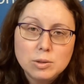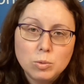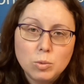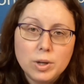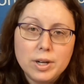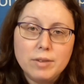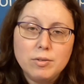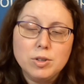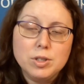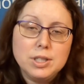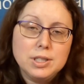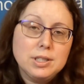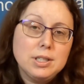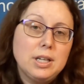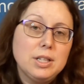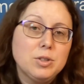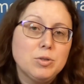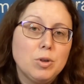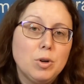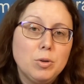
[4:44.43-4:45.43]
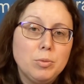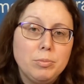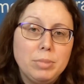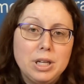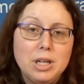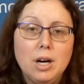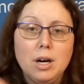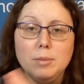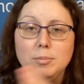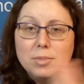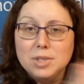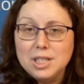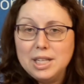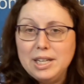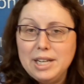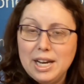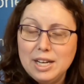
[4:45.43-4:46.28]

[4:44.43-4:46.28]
whenever testosterone becomes an